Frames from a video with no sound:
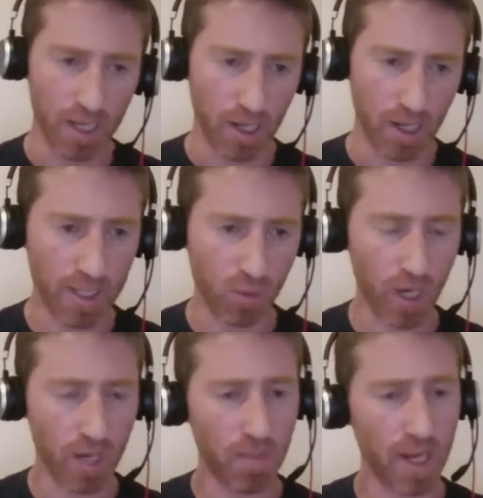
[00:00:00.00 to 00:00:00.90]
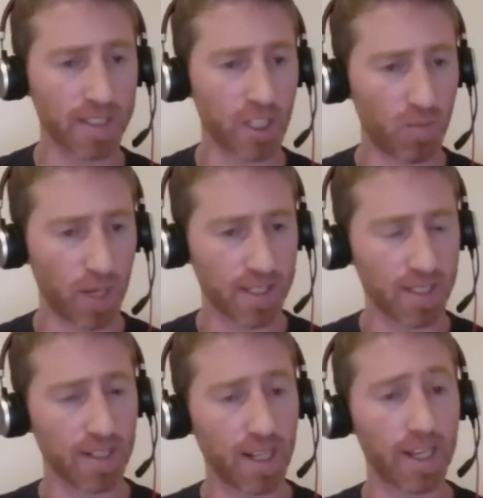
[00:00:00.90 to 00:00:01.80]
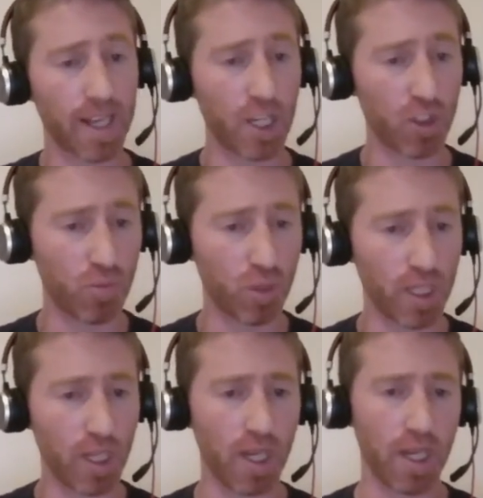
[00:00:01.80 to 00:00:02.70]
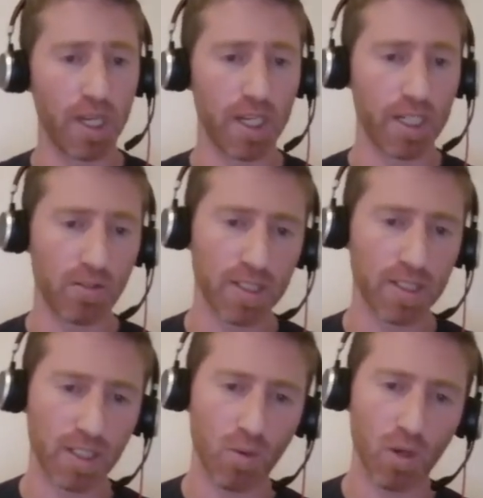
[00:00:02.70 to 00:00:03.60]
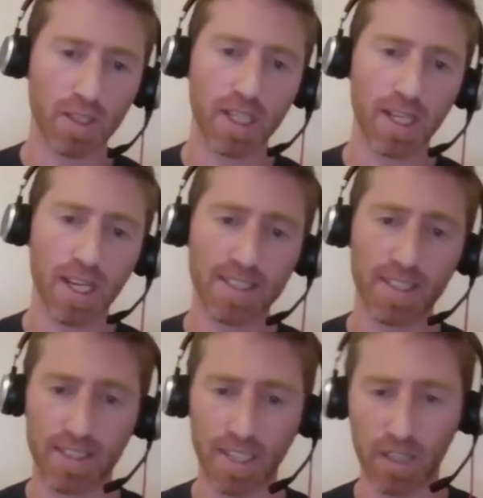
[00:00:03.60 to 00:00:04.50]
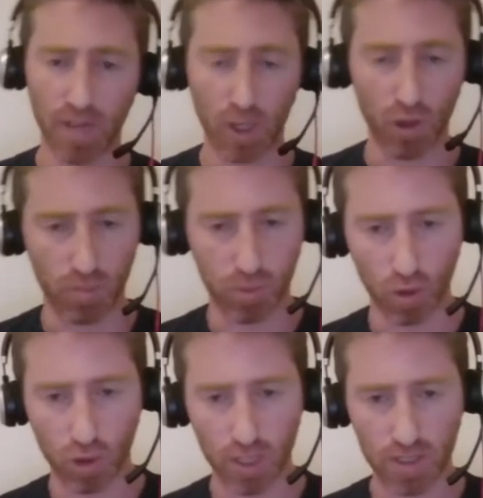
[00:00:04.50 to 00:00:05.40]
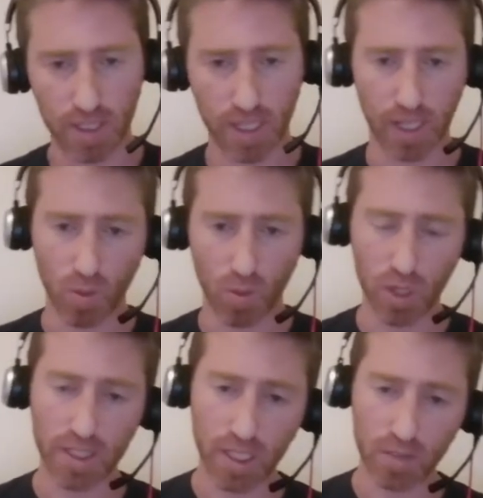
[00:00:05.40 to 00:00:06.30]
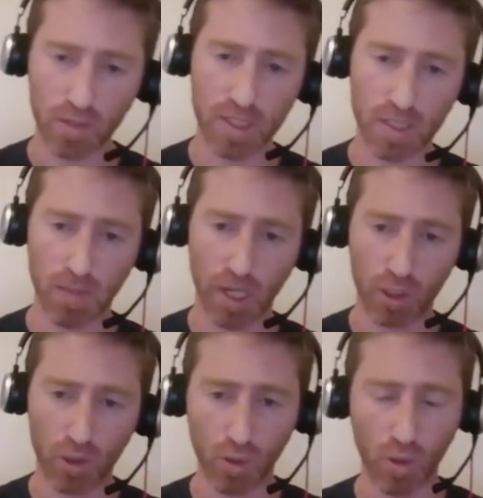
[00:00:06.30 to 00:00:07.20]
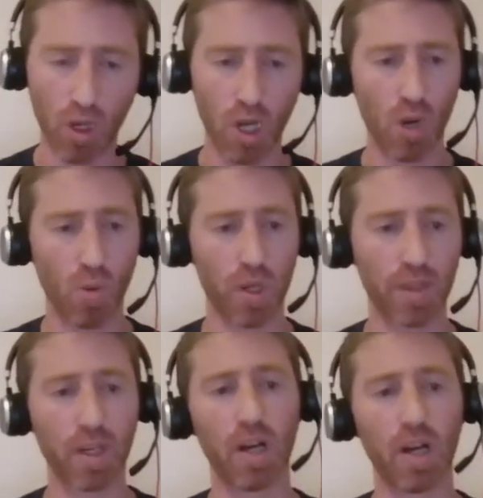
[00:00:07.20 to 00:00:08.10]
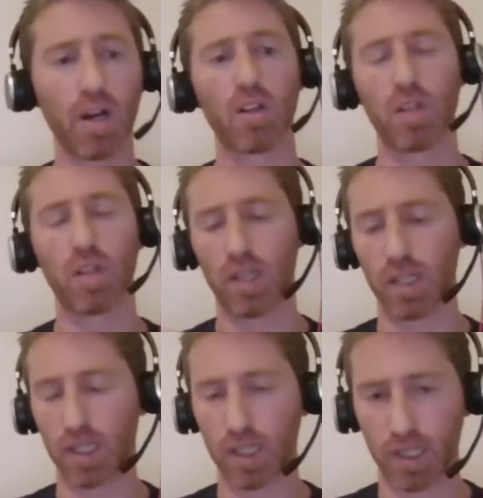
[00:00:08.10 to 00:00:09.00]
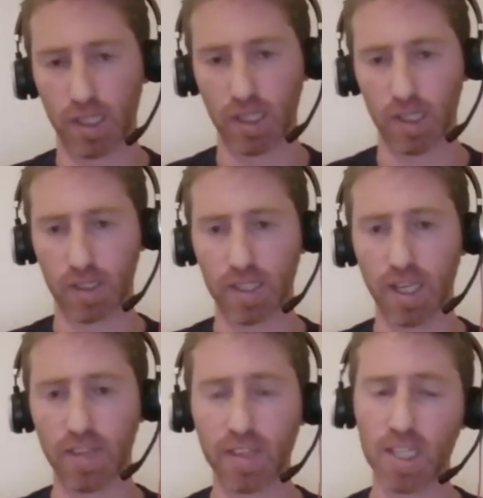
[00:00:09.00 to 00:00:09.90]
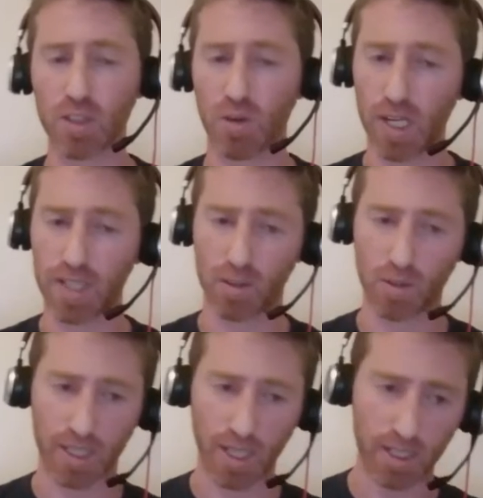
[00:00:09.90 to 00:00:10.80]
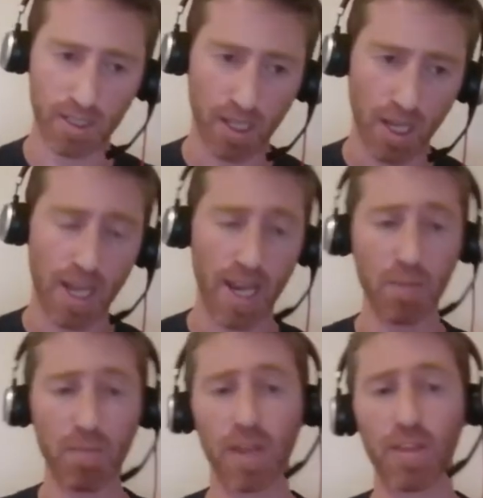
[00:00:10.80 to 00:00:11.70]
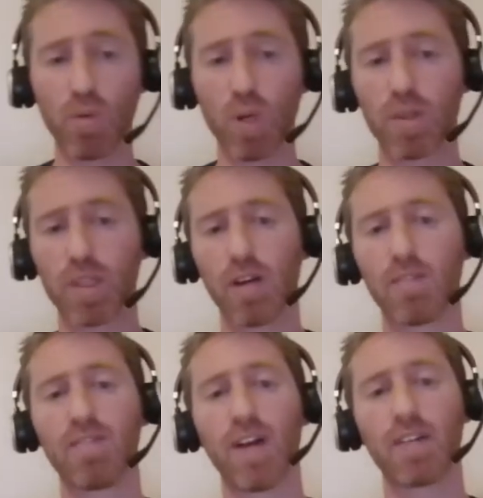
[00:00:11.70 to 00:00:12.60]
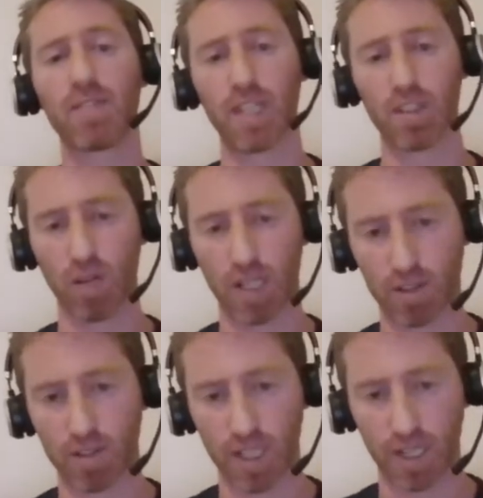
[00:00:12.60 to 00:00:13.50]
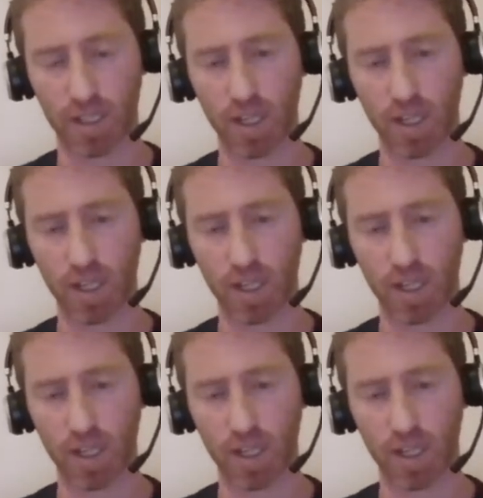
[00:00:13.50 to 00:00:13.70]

Last one, backstage passes, like aged brie, increases in quality as the selling value approaches, and quality increases by 2 when there are 10 days or less to sell it, and by 3 when there are 5 days or less to sell it.